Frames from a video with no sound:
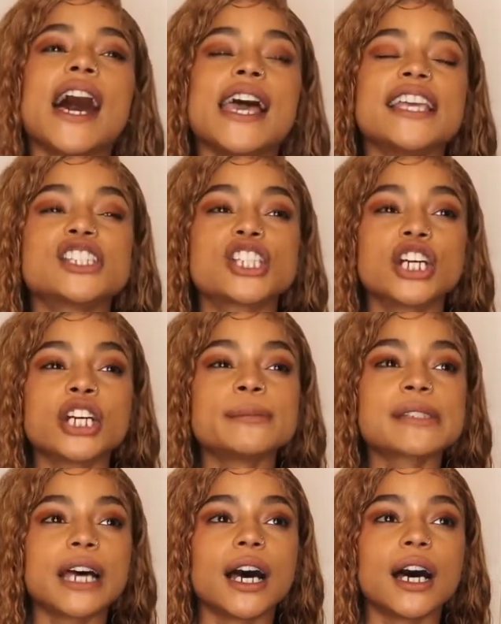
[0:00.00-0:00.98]
In
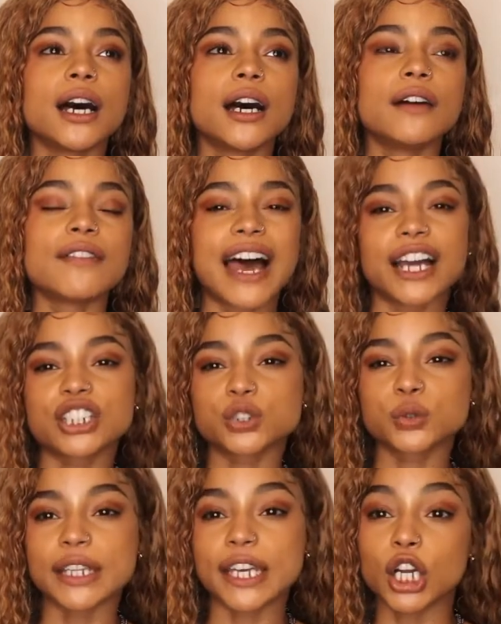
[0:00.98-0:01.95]
terms of
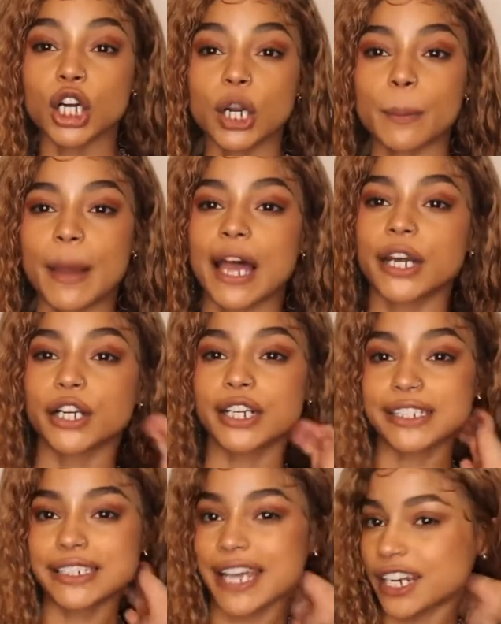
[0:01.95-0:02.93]
actual like curl pattern
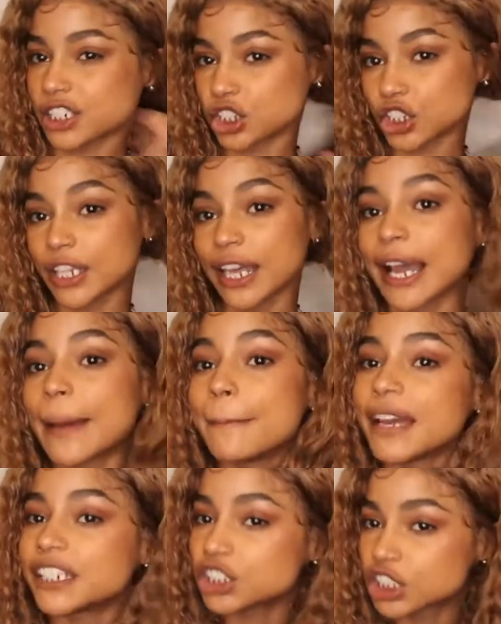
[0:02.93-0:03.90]
and texture, like I
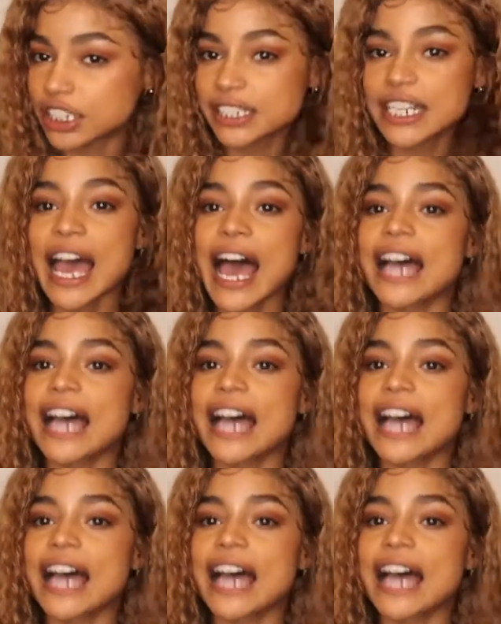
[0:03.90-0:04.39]
mentioned,